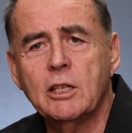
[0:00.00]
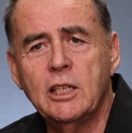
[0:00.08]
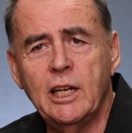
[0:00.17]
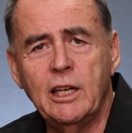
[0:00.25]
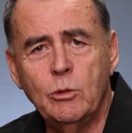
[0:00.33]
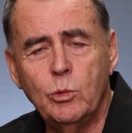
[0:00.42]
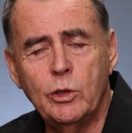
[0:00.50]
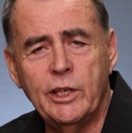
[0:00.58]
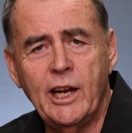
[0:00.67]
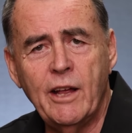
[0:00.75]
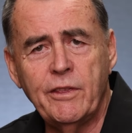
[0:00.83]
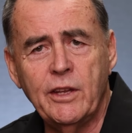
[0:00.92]
getting the word
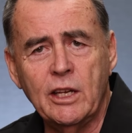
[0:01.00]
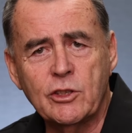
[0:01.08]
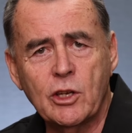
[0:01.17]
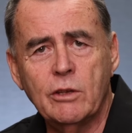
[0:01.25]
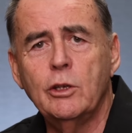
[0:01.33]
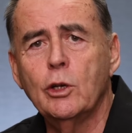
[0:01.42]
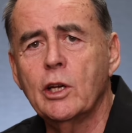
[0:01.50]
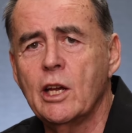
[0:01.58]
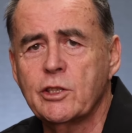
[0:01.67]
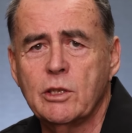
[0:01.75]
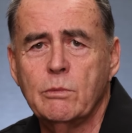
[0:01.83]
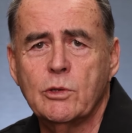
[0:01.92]
out there so that your
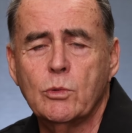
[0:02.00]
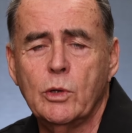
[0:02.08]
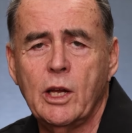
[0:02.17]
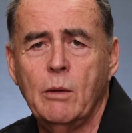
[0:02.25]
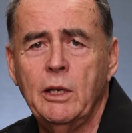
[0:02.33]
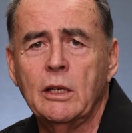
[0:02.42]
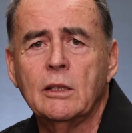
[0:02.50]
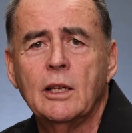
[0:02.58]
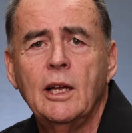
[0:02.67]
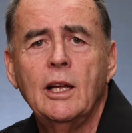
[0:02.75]
customers will come in.